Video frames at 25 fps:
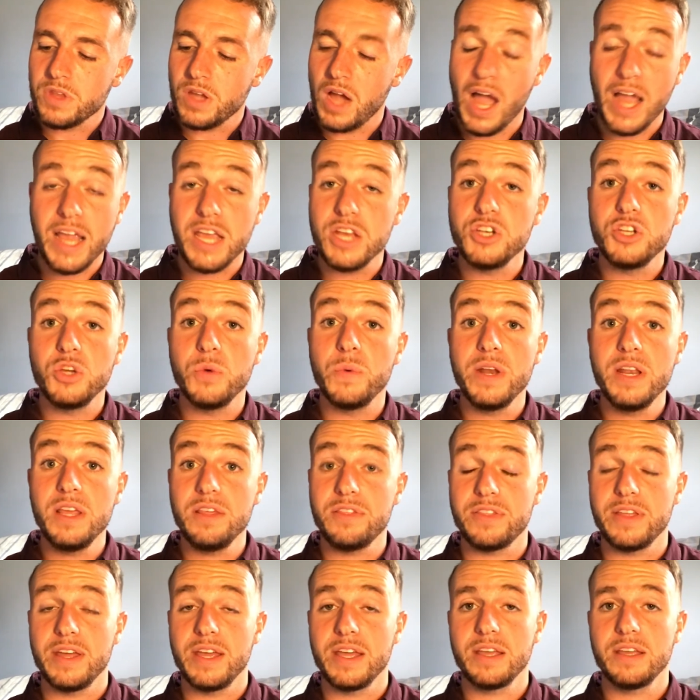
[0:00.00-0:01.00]
I can do
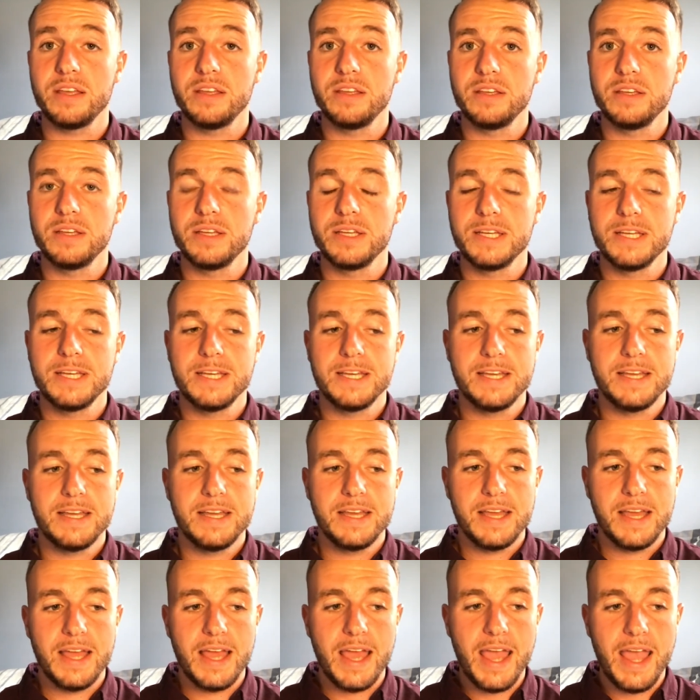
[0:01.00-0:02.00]
anything.
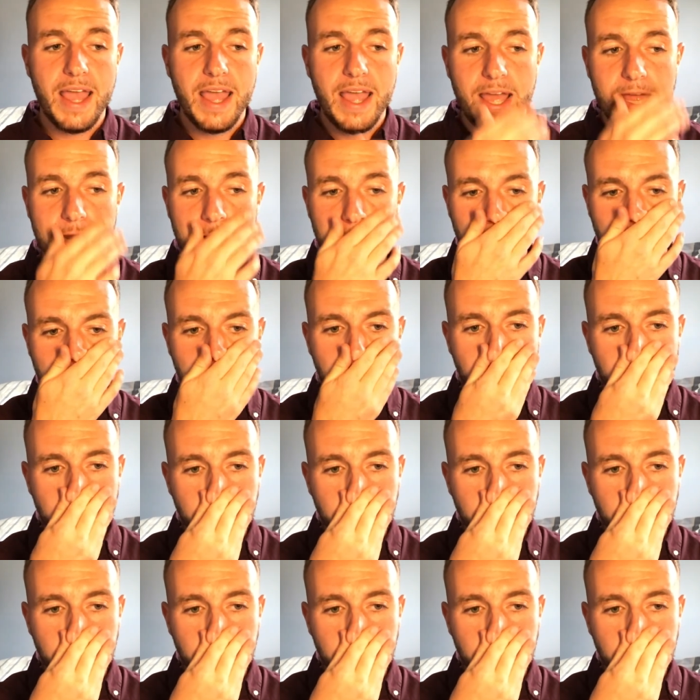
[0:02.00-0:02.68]
And